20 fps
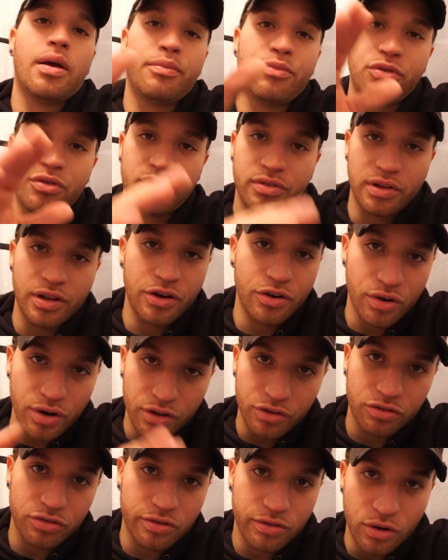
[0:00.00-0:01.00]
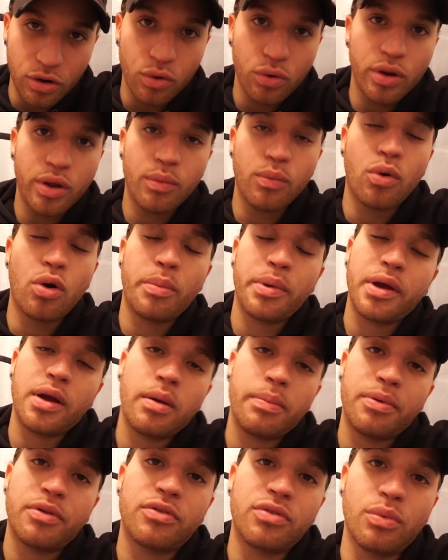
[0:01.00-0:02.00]
I'm just literally slowly warming
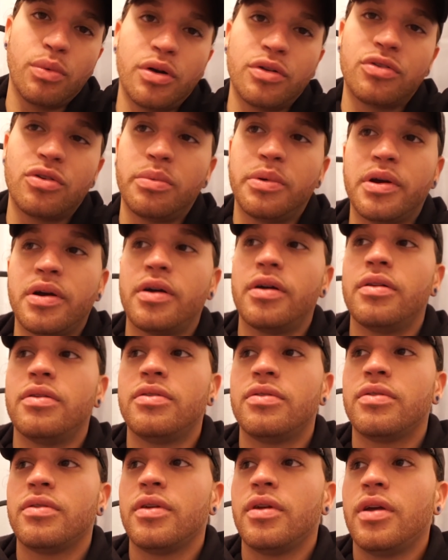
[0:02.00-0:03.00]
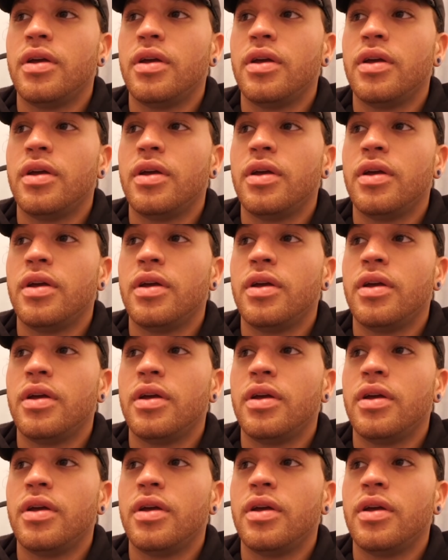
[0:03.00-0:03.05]
up into winter because